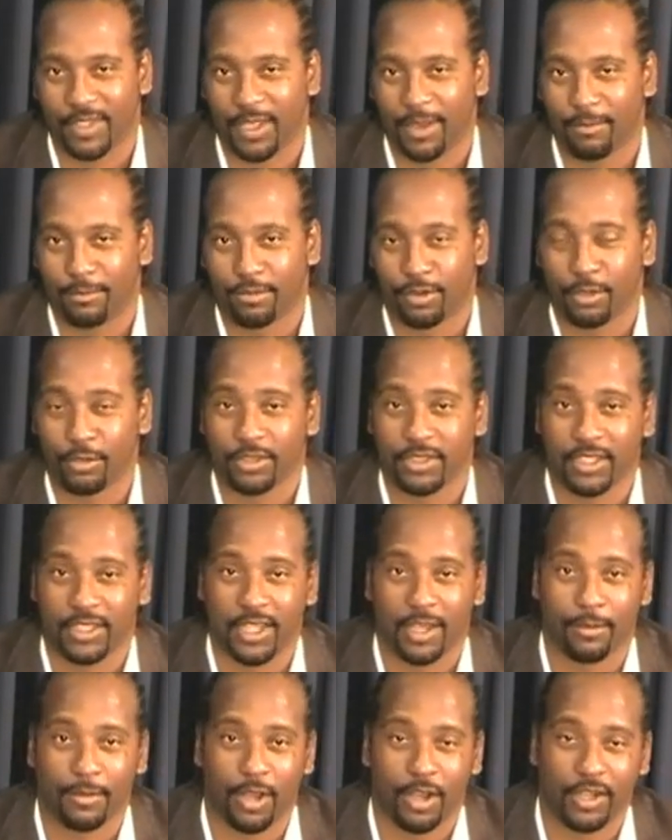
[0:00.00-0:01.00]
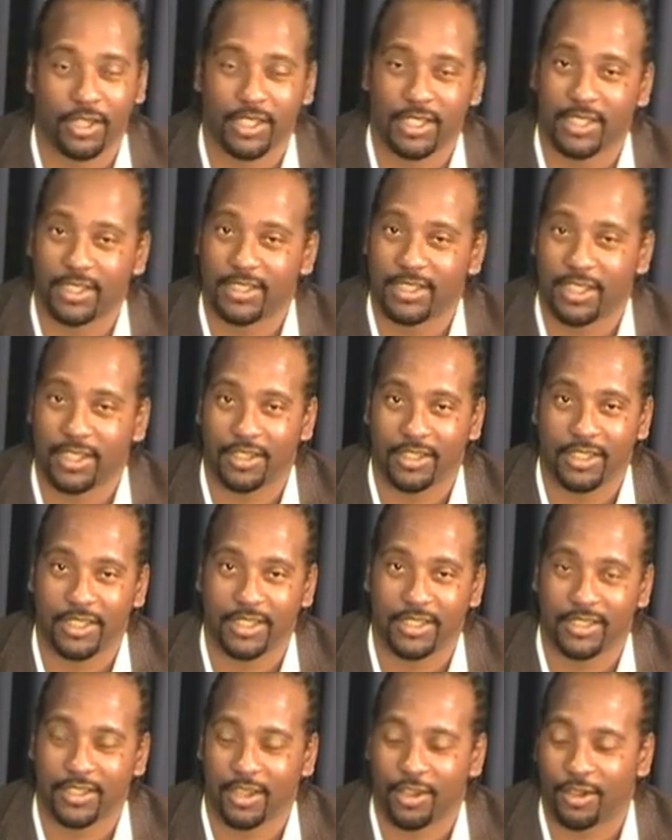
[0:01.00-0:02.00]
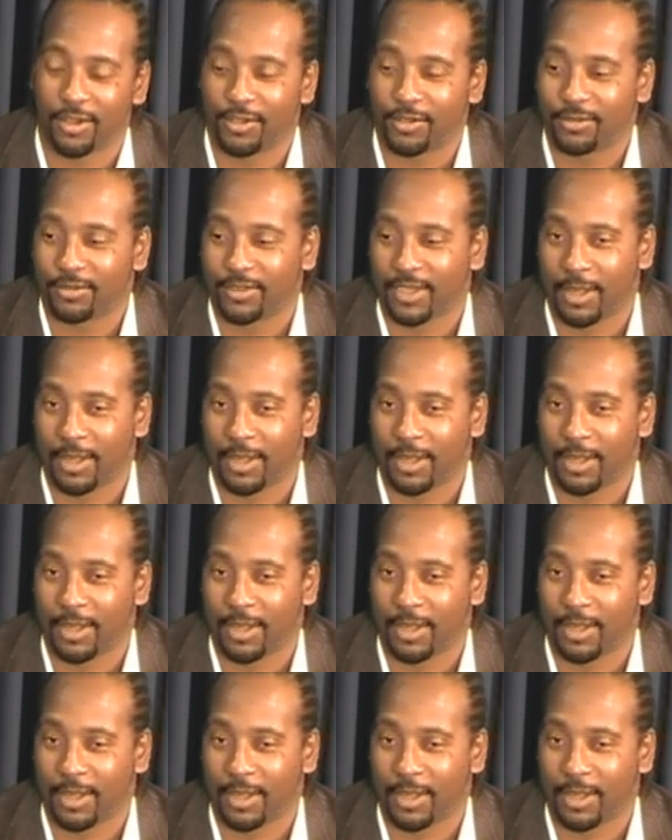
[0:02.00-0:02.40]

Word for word: Bruce will come on. He'll tell you his own.